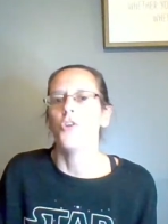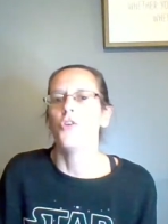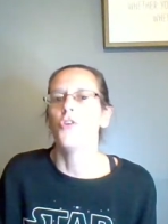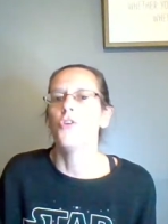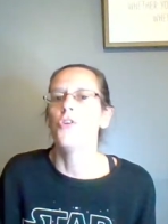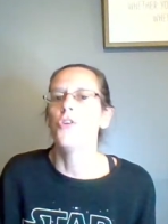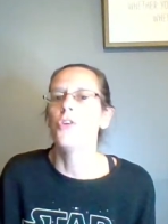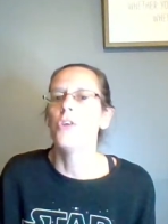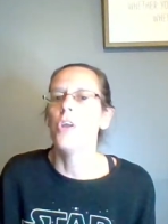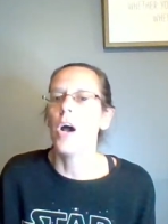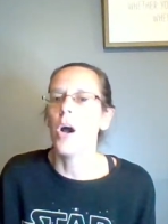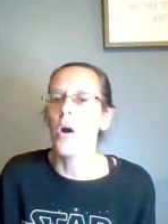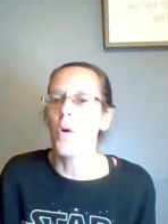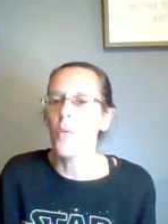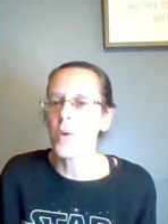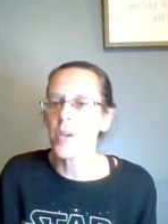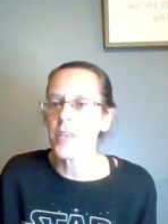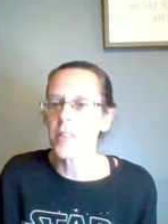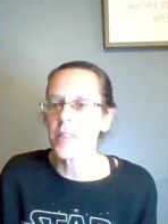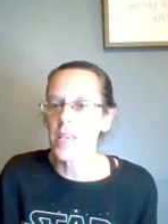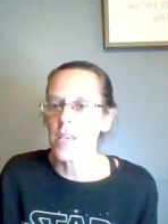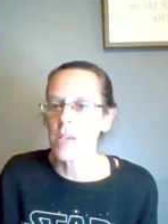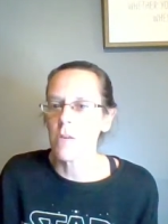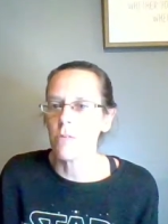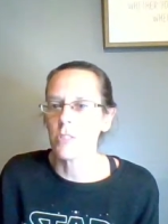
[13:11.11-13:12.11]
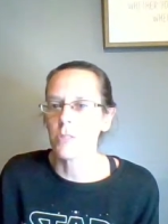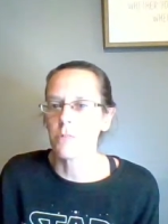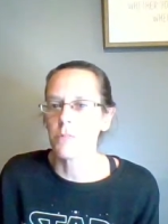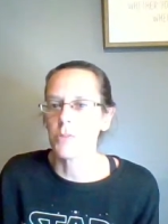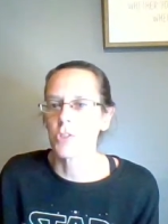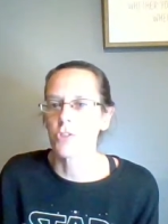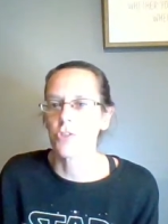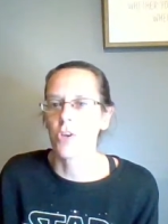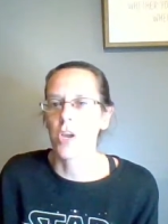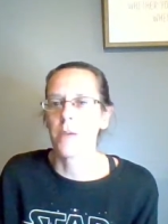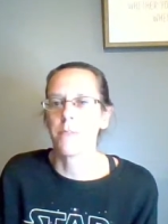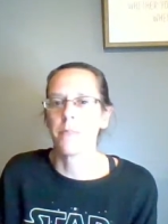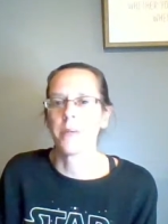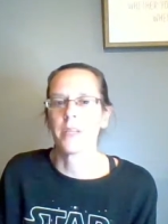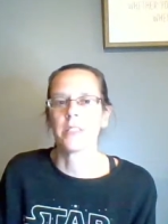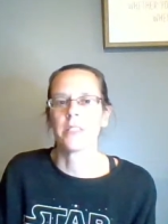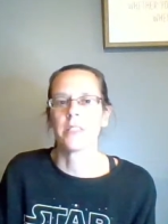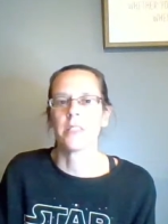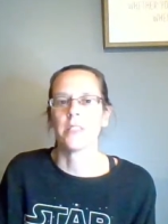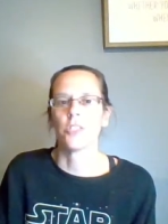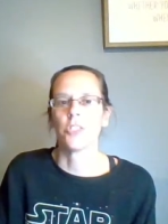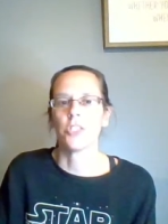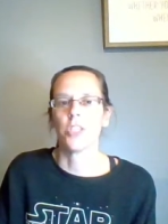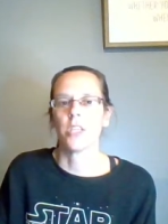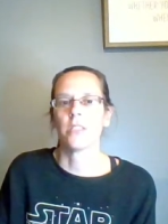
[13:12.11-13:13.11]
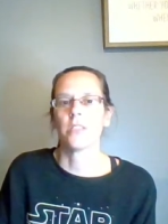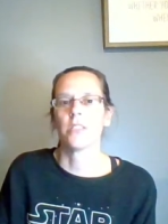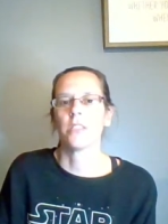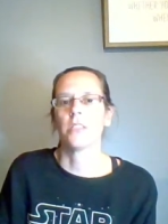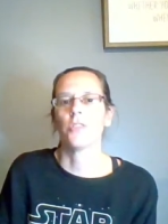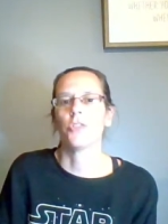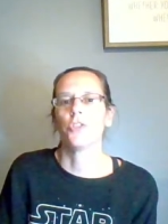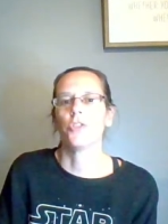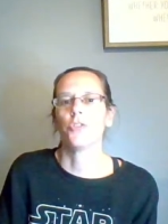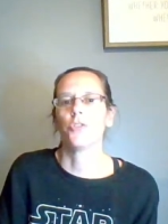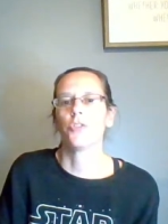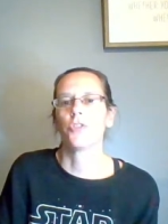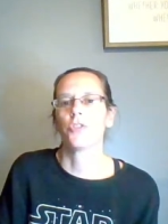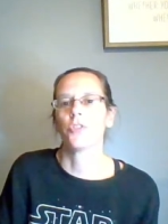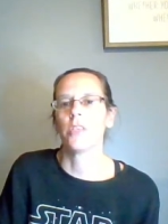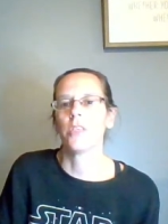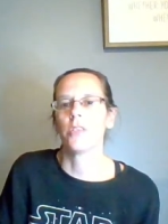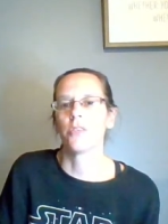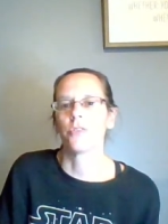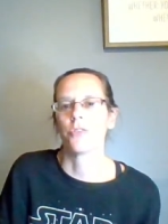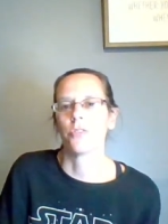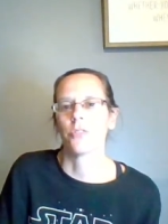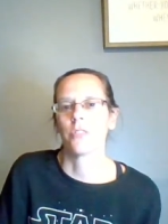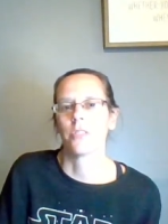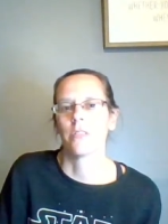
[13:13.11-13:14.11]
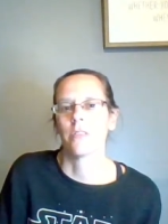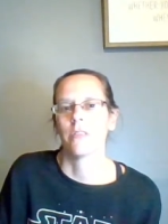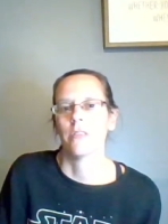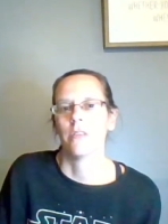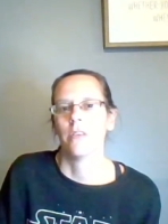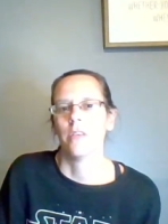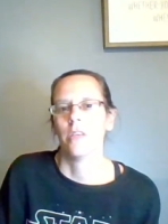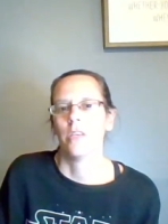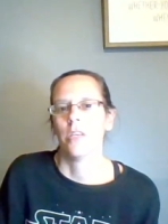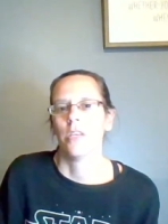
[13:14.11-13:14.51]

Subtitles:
Knowing that he was betrayed because of the jealousy of the Jewish leaders.